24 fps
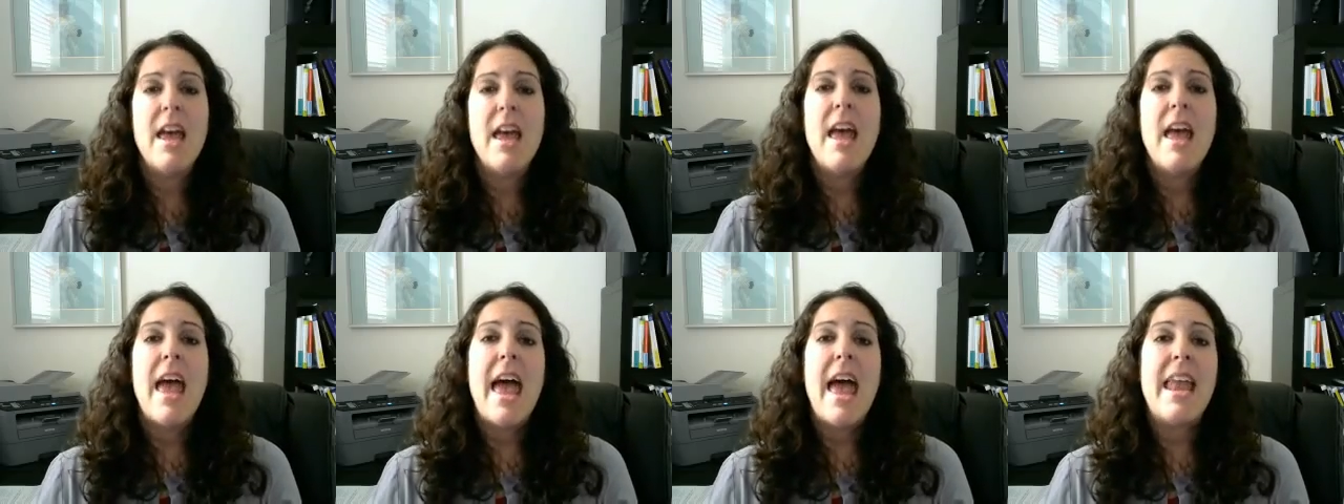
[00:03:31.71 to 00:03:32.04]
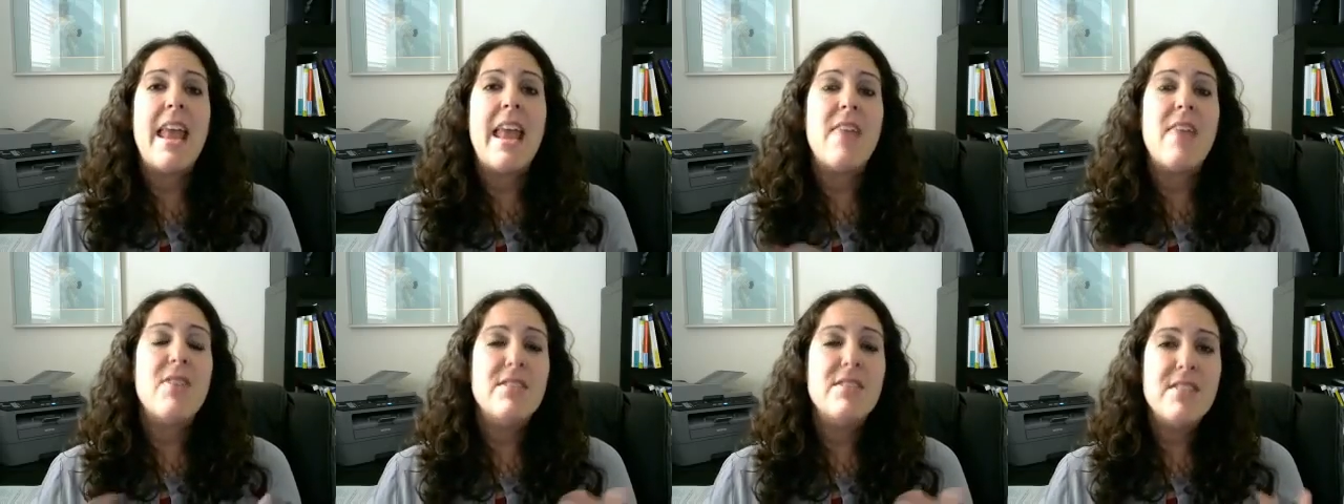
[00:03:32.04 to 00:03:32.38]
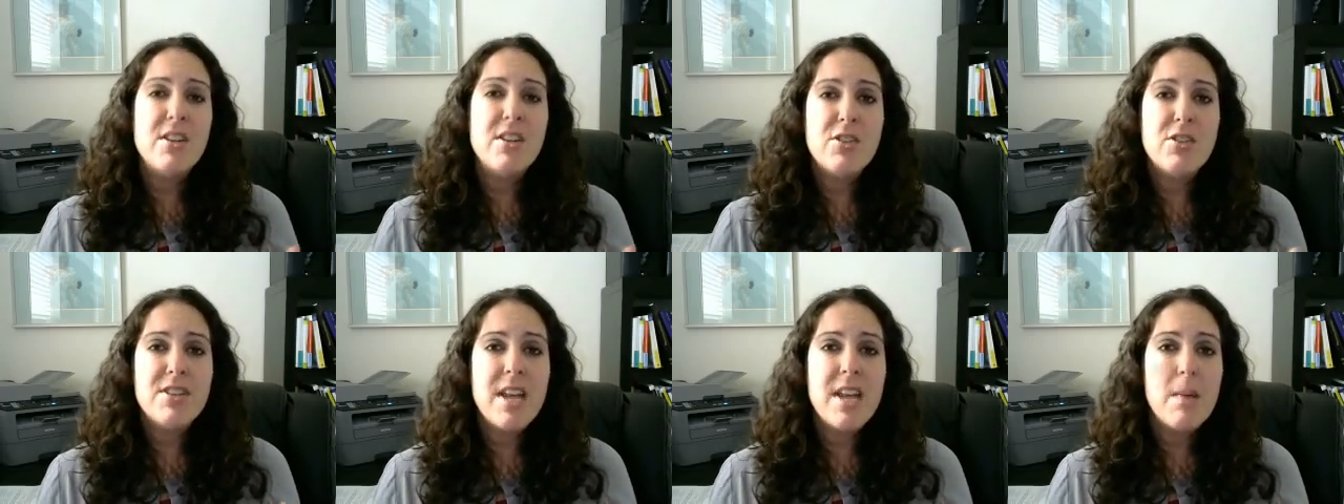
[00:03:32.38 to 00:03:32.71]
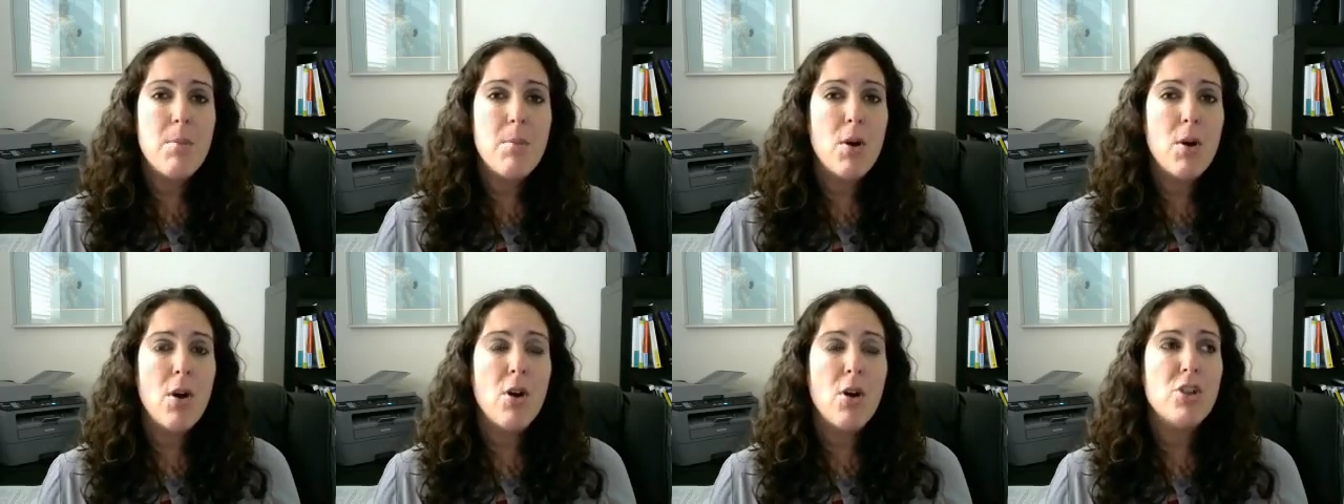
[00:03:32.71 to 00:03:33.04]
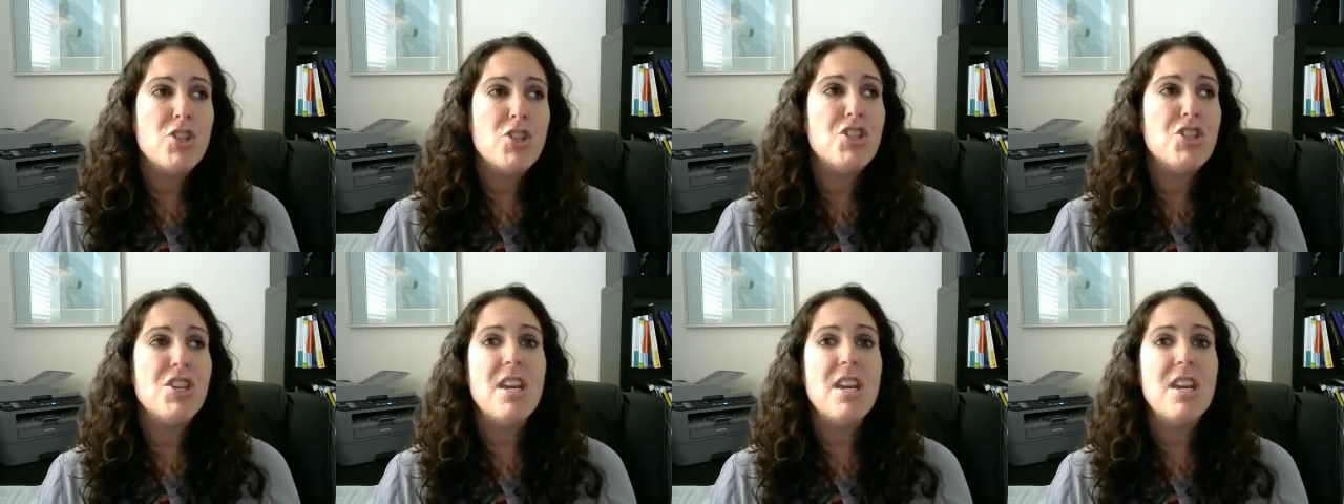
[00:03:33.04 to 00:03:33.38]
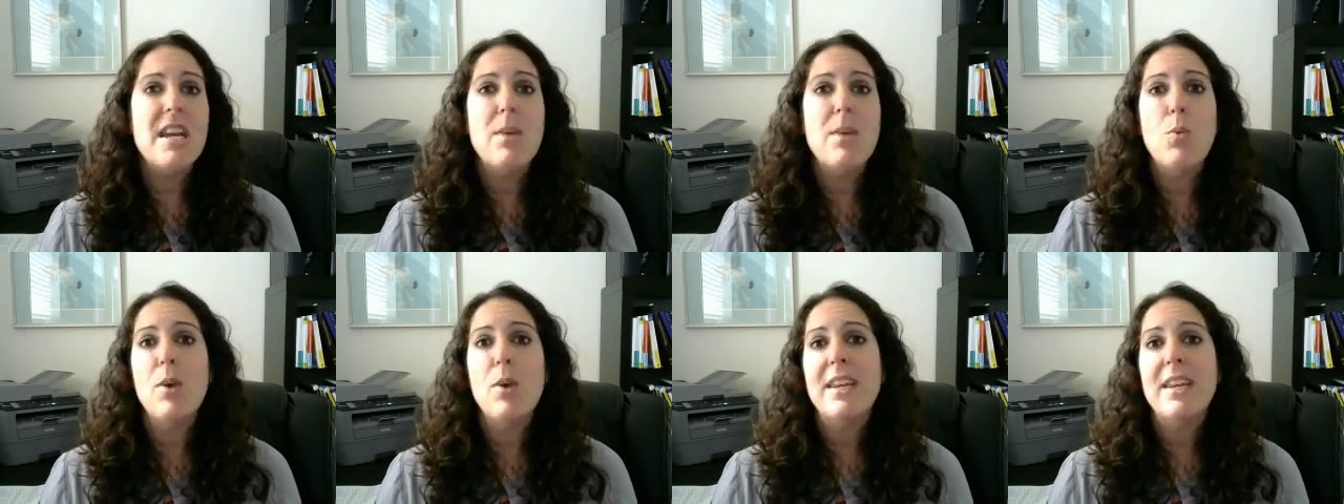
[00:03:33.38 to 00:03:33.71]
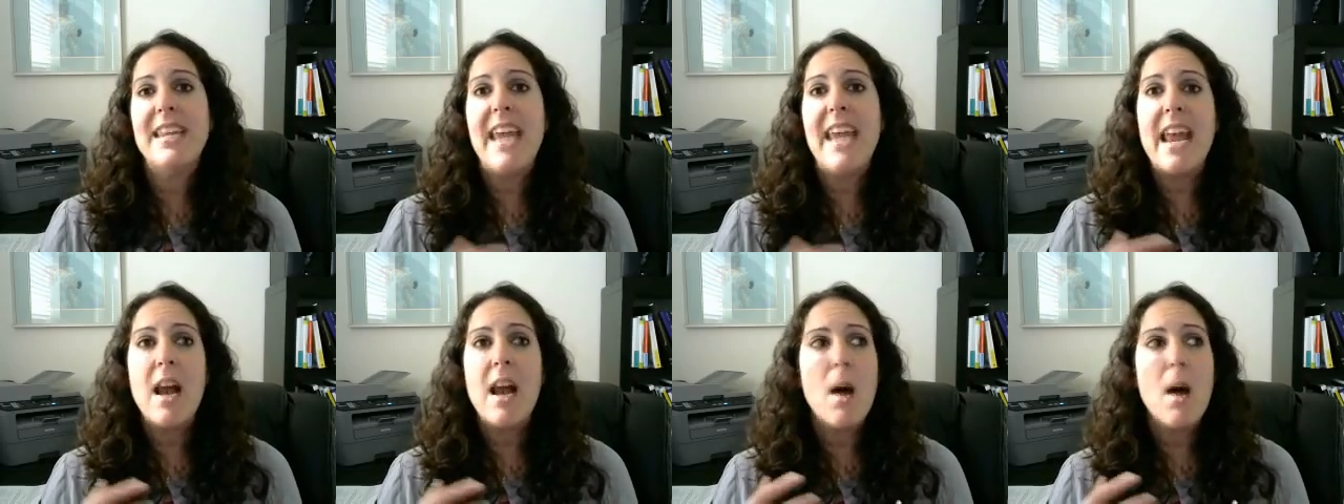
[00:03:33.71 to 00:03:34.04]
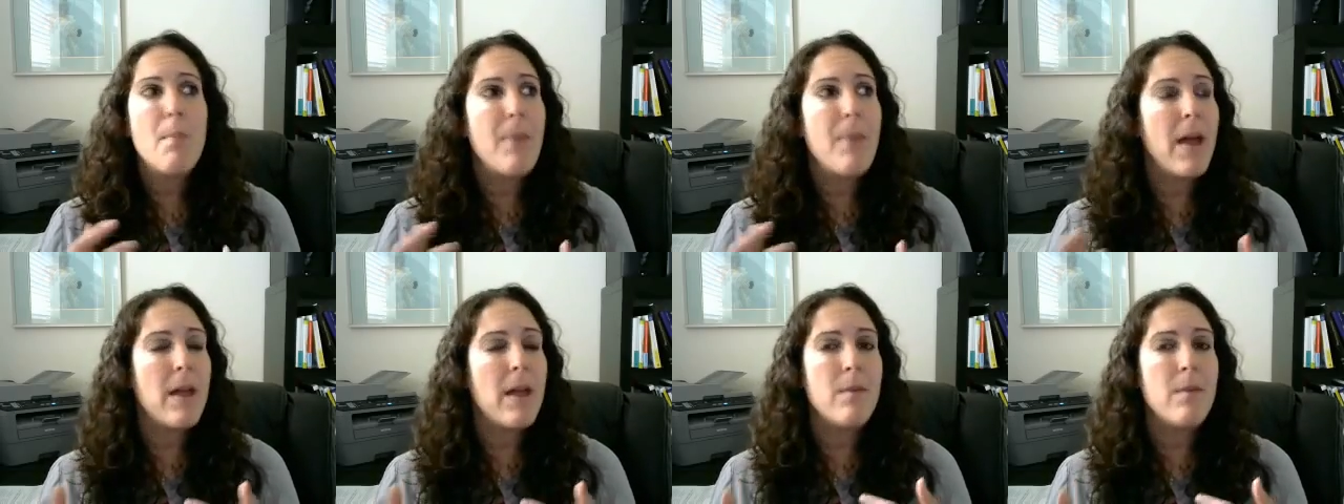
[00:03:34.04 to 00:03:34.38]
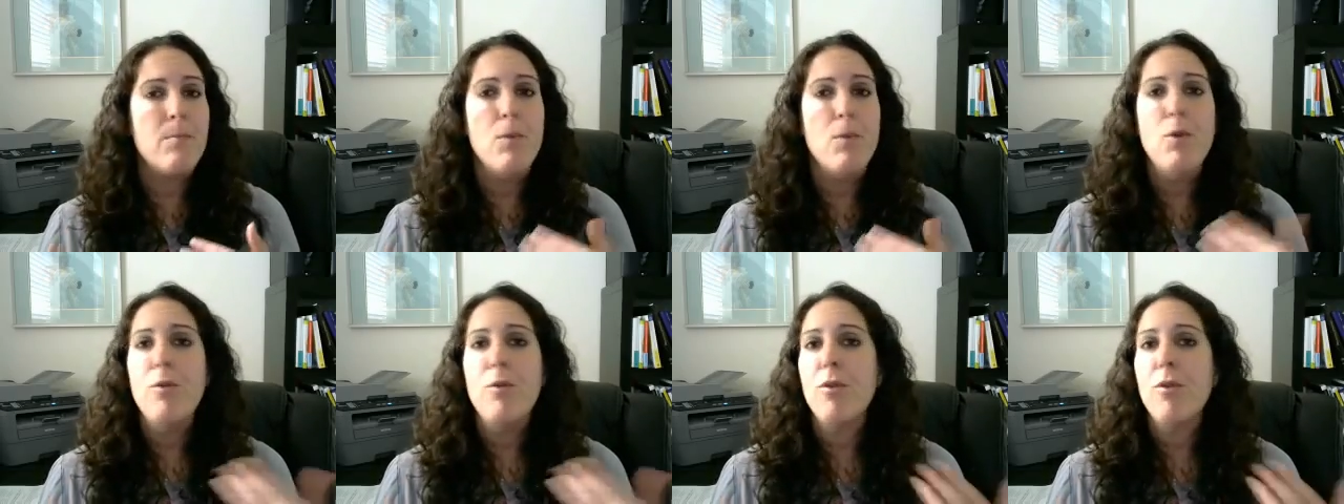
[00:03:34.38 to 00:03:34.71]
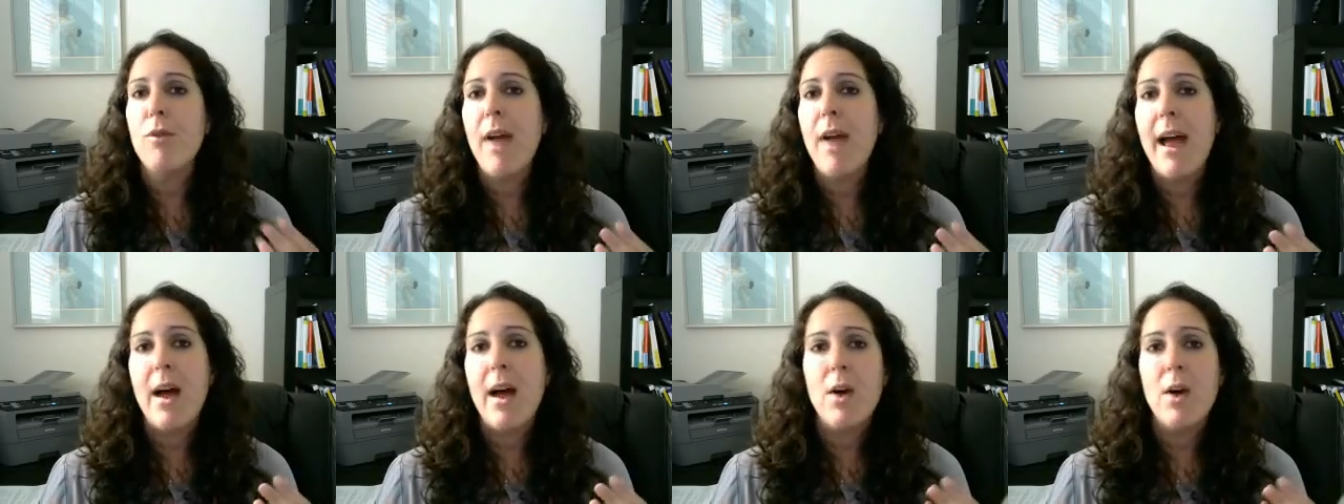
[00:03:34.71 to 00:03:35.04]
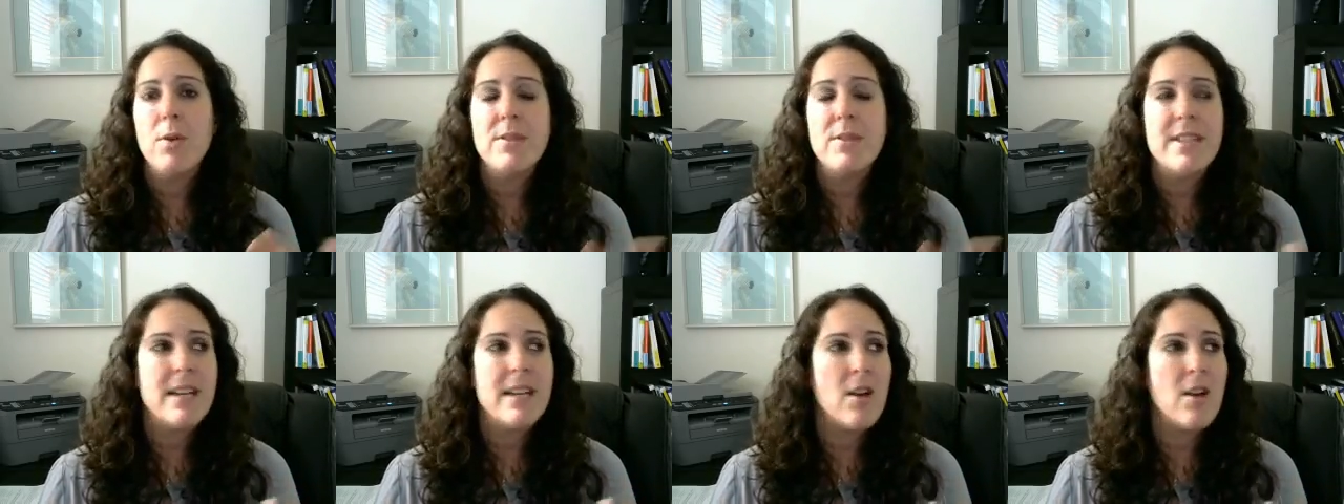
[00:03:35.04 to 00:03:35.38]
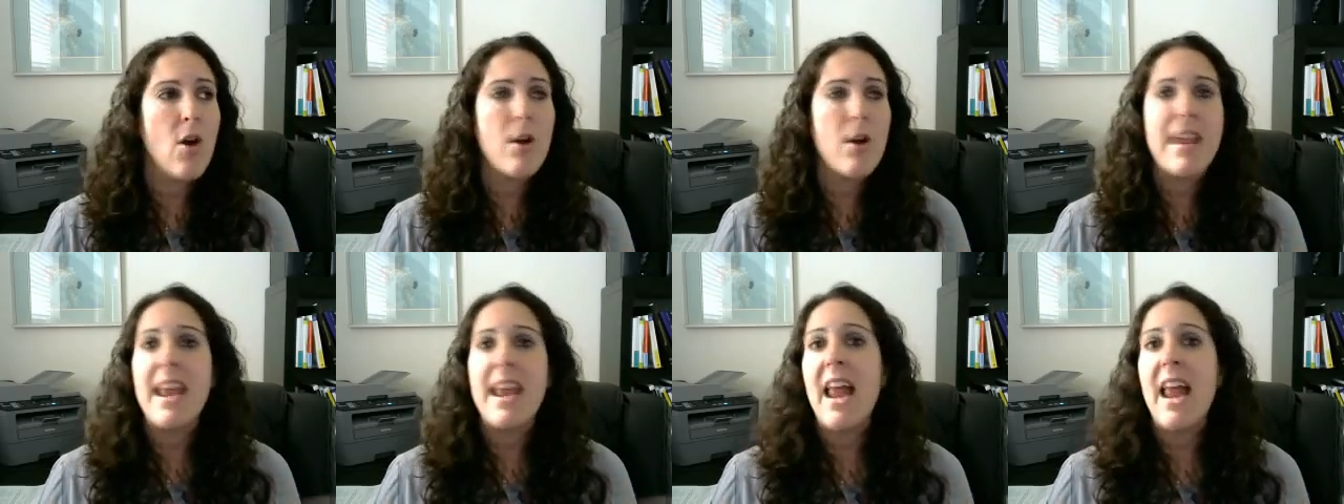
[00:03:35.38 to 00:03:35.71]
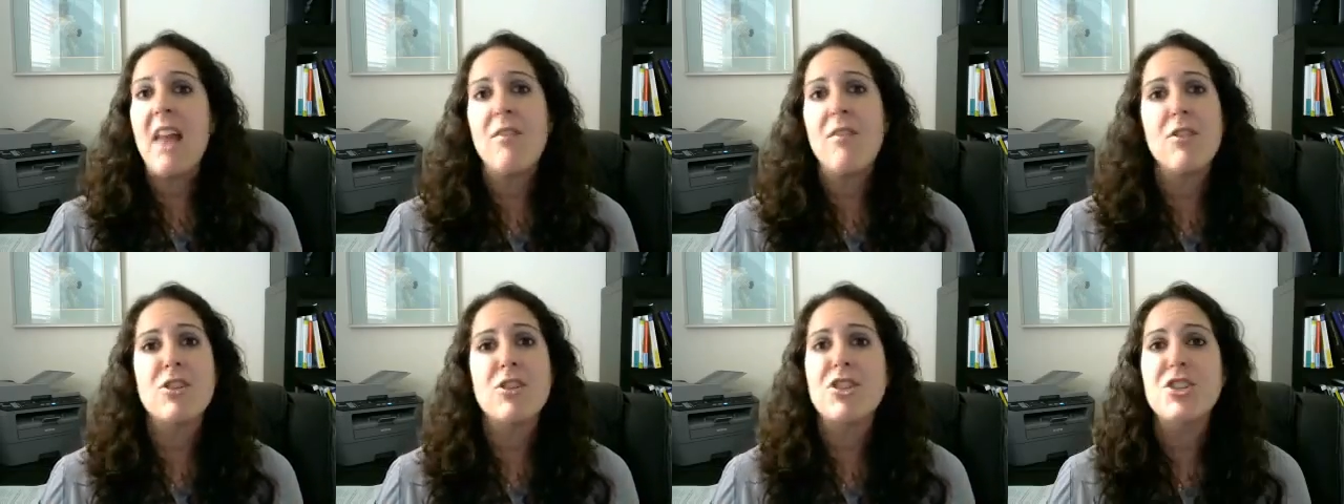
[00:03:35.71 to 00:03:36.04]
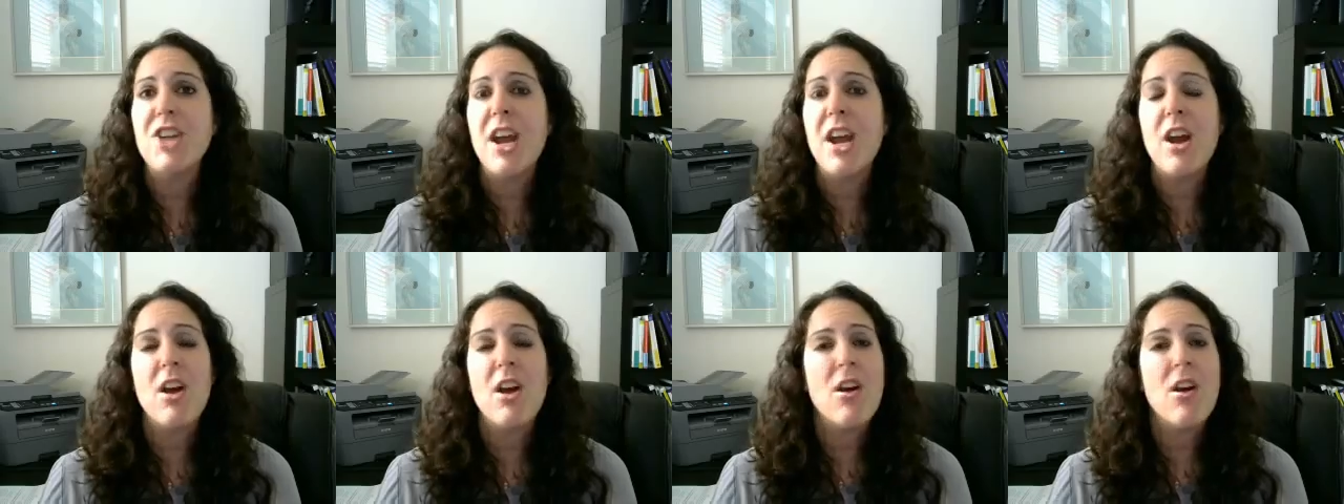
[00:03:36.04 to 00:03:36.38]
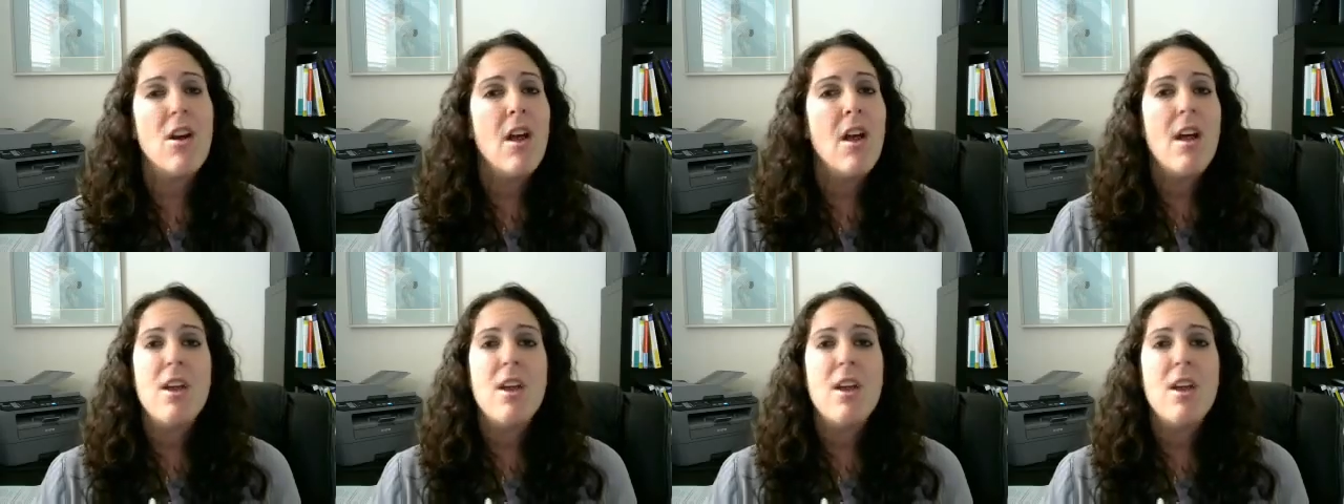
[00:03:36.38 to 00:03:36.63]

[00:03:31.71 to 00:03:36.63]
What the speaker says: And at the dinner table, she would get up and move around and get out of her chair,